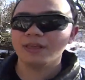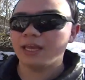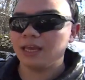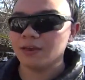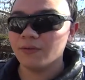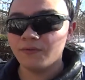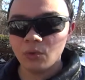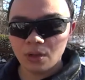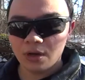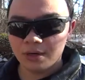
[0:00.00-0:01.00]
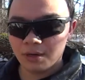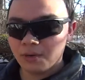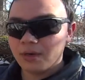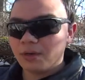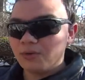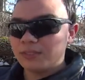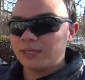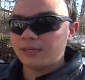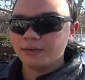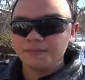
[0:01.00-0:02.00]
a full auto Uzi.
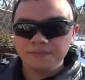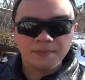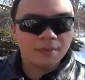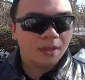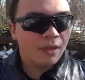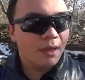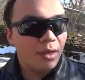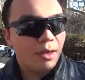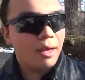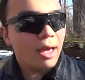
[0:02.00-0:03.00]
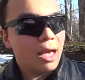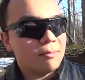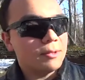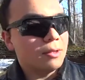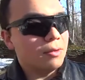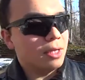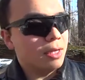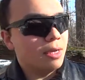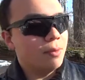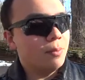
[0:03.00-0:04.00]
Absolutely
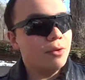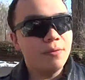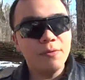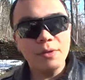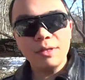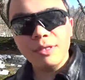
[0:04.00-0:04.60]
beautiful.